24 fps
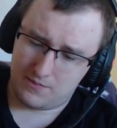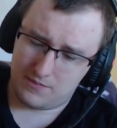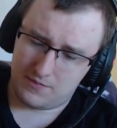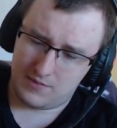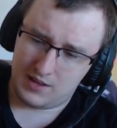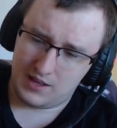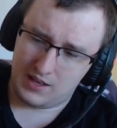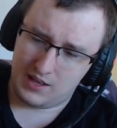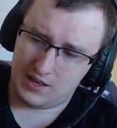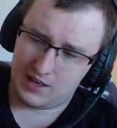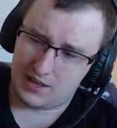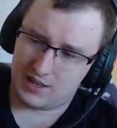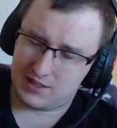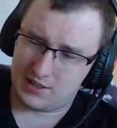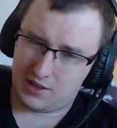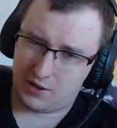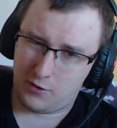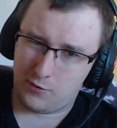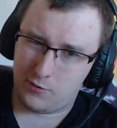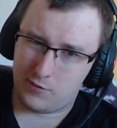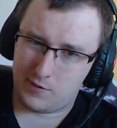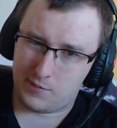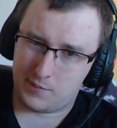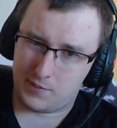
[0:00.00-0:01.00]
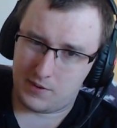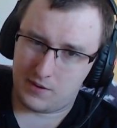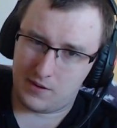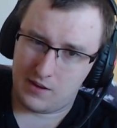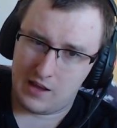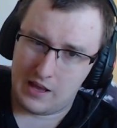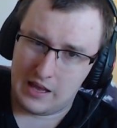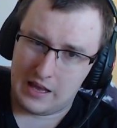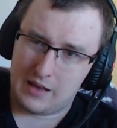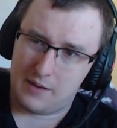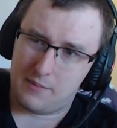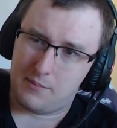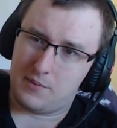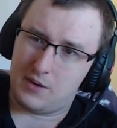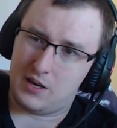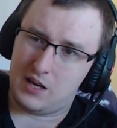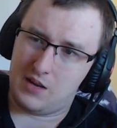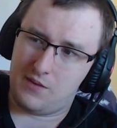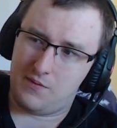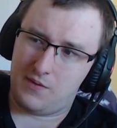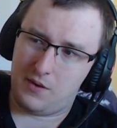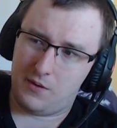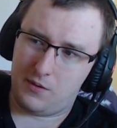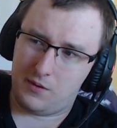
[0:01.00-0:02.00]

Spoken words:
executable, but we